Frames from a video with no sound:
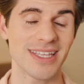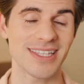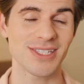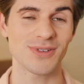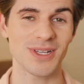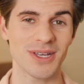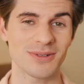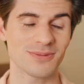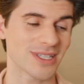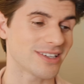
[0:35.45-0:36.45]
in this
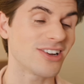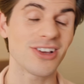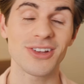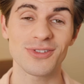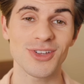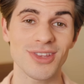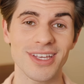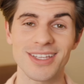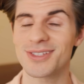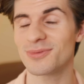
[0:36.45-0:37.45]
video, we're gonna learn a few
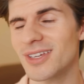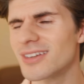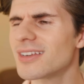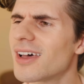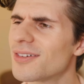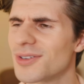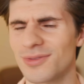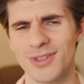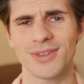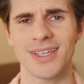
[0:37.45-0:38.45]
things, we're gonna laugh at a
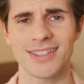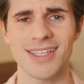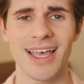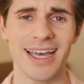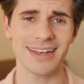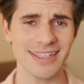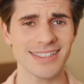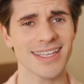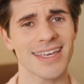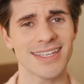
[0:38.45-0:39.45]
few things, and
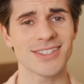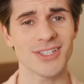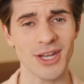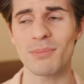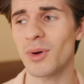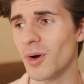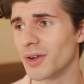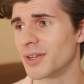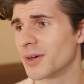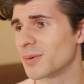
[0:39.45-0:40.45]
let's get into number
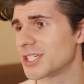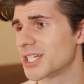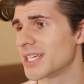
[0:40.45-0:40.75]
one, which